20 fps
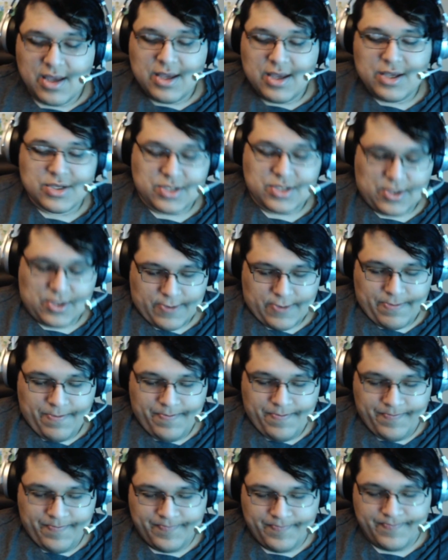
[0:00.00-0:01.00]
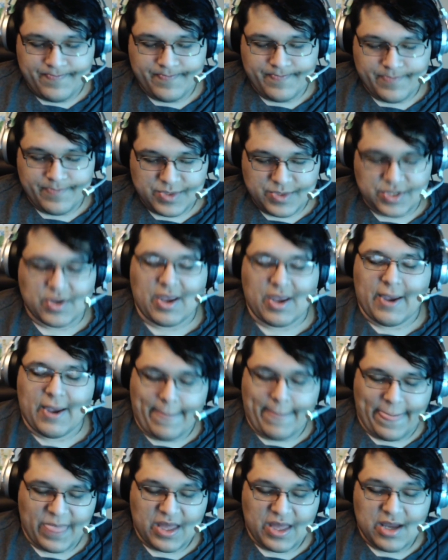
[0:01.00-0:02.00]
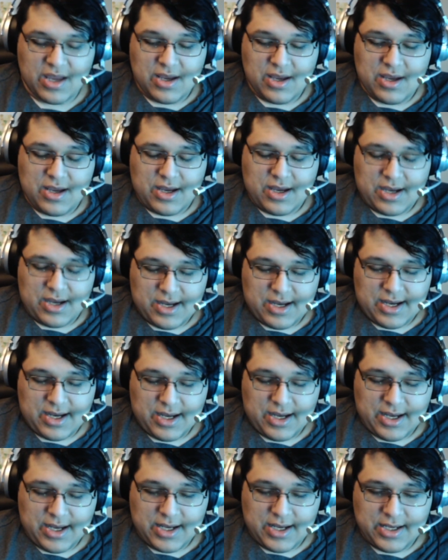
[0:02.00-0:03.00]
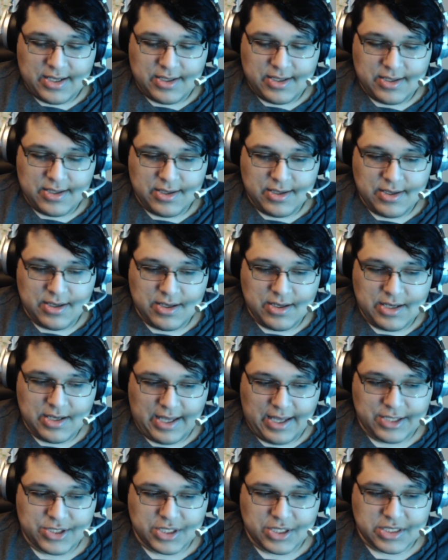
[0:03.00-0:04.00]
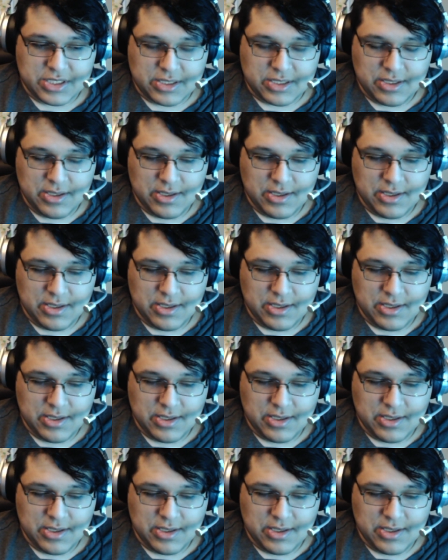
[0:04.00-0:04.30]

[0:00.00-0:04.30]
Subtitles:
So, so yeah, uh, and just